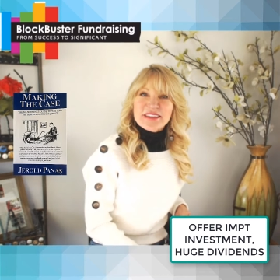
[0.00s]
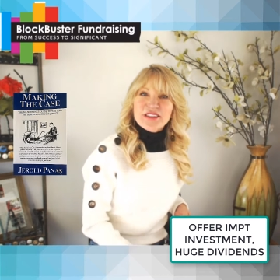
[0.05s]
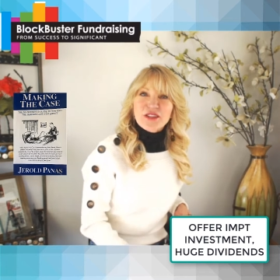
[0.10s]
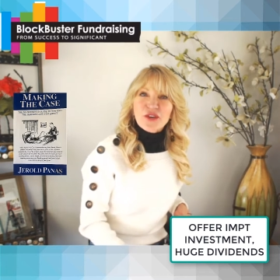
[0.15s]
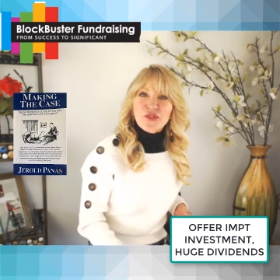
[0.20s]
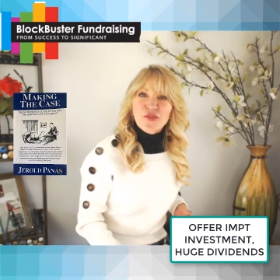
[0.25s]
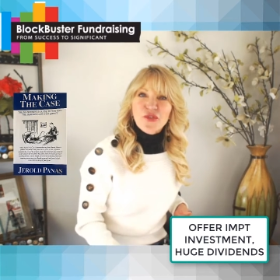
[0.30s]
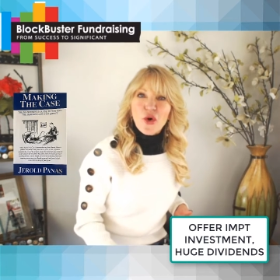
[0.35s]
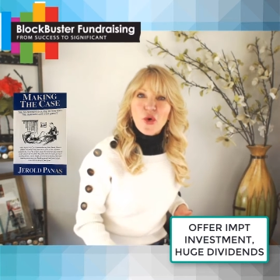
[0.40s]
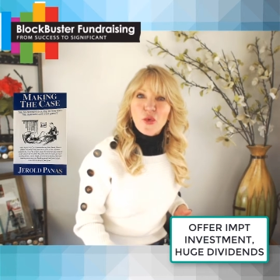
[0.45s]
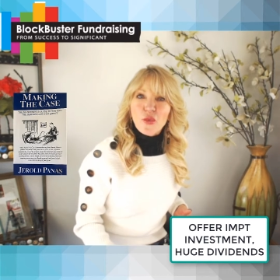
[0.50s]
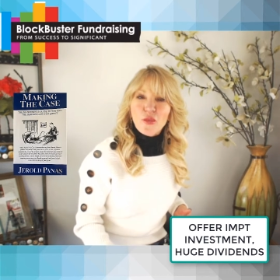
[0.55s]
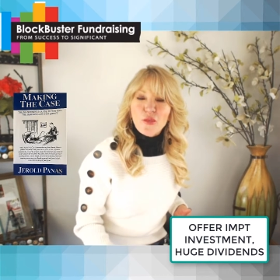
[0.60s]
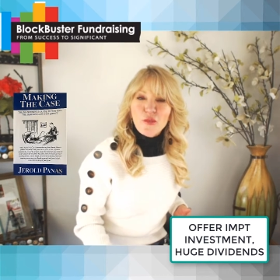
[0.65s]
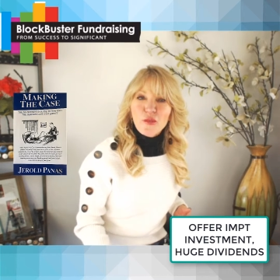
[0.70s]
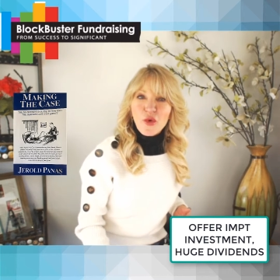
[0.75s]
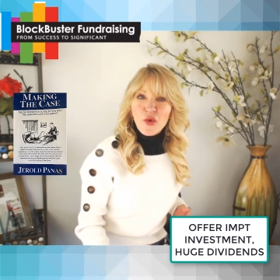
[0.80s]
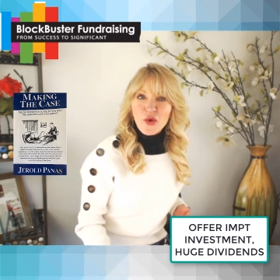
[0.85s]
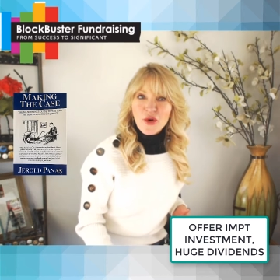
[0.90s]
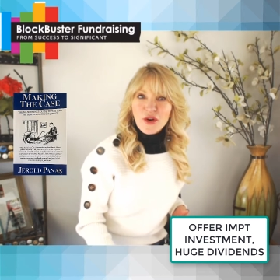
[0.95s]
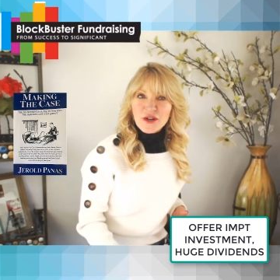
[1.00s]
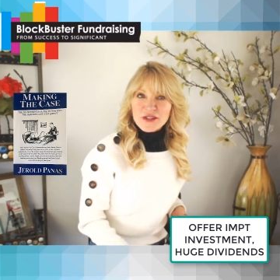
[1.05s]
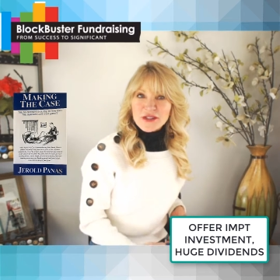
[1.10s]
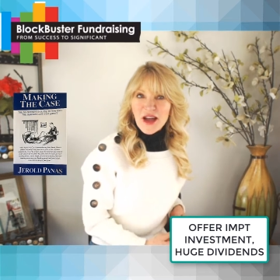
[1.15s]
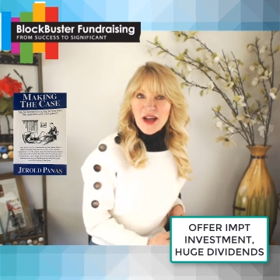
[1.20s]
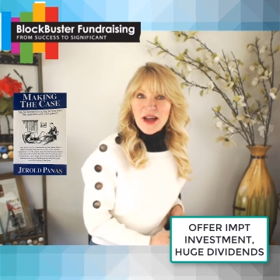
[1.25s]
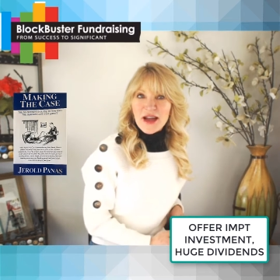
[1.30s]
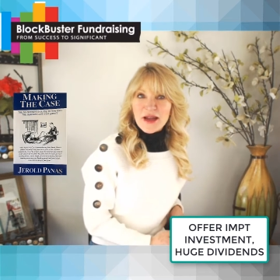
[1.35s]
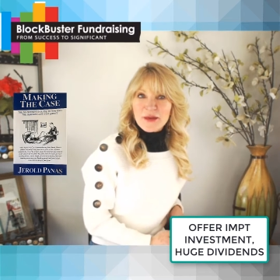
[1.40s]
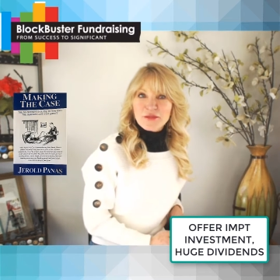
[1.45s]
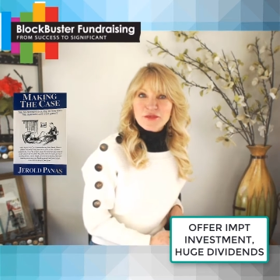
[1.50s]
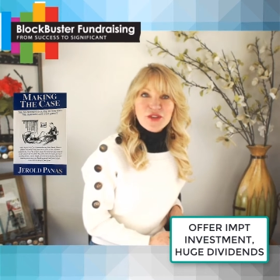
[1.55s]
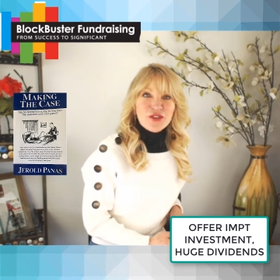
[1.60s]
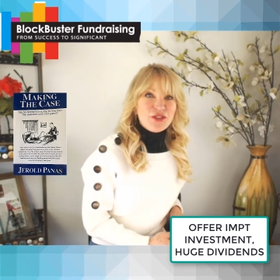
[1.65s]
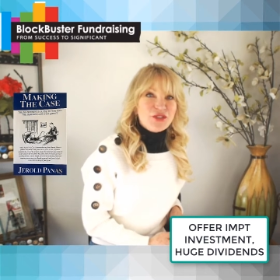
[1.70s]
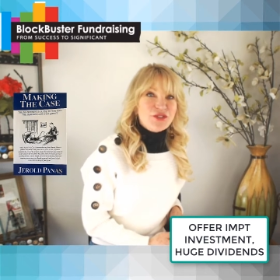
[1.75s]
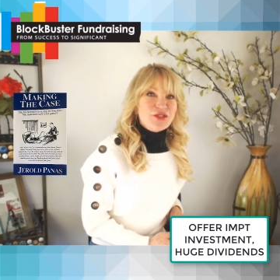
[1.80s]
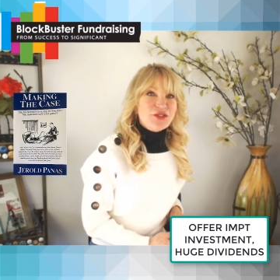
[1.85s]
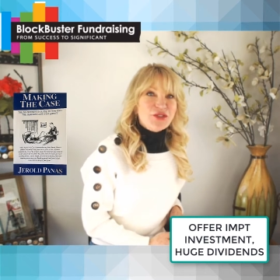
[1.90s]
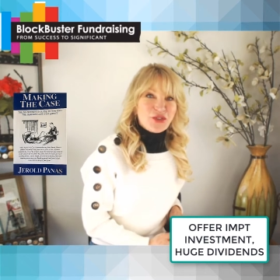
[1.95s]
Devote more time to
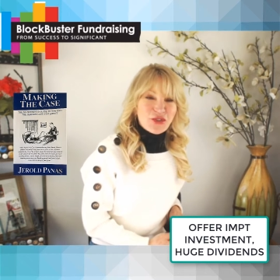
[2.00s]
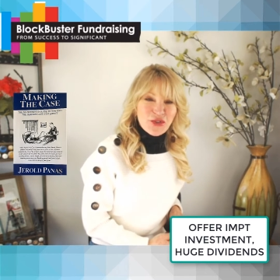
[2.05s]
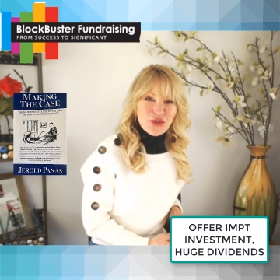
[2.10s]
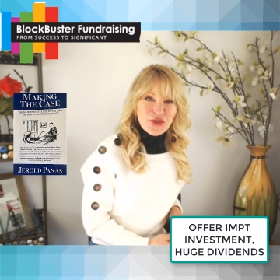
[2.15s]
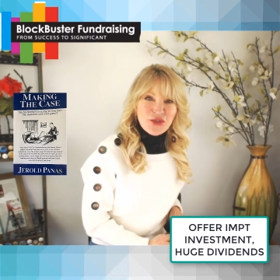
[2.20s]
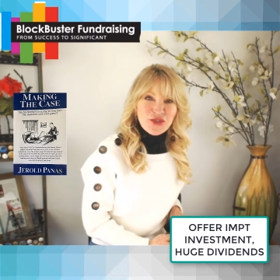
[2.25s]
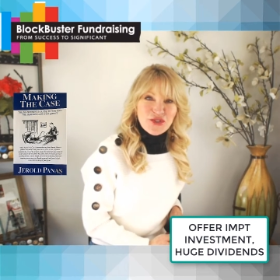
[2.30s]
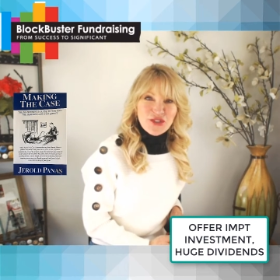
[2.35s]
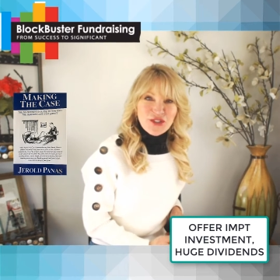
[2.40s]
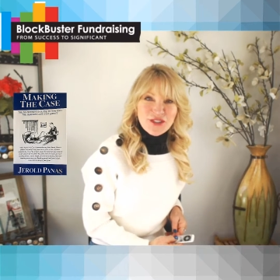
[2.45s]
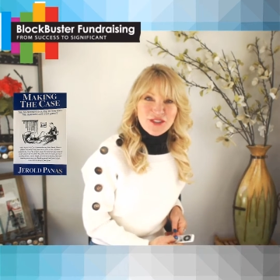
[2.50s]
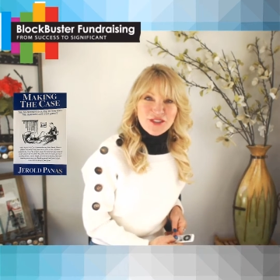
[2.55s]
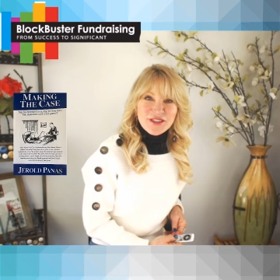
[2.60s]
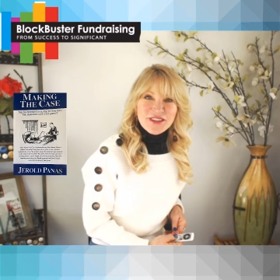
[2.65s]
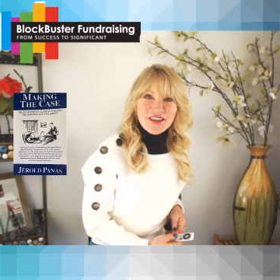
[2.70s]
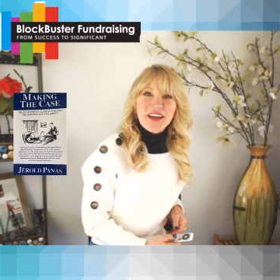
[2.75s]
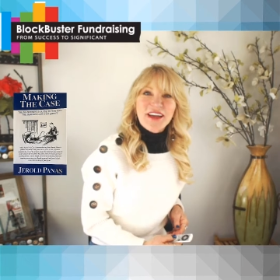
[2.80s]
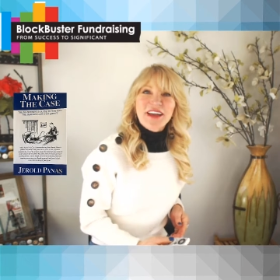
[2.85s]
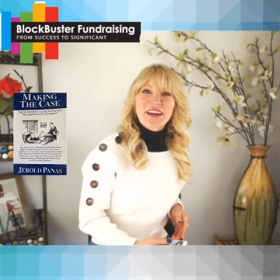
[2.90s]
the solutions.